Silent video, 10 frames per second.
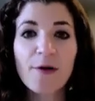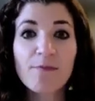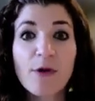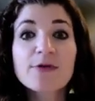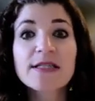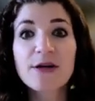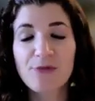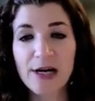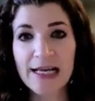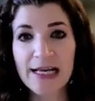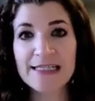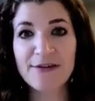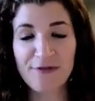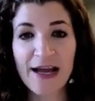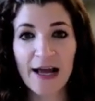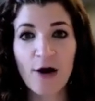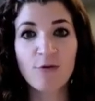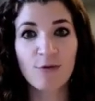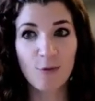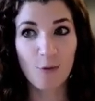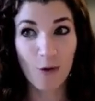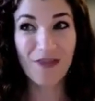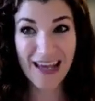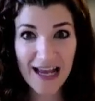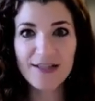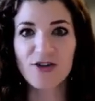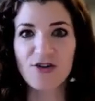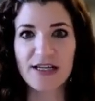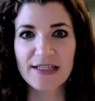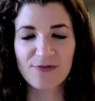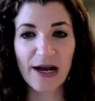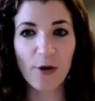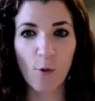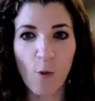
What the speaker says: they're mostly reading it to find out what the answer is, right?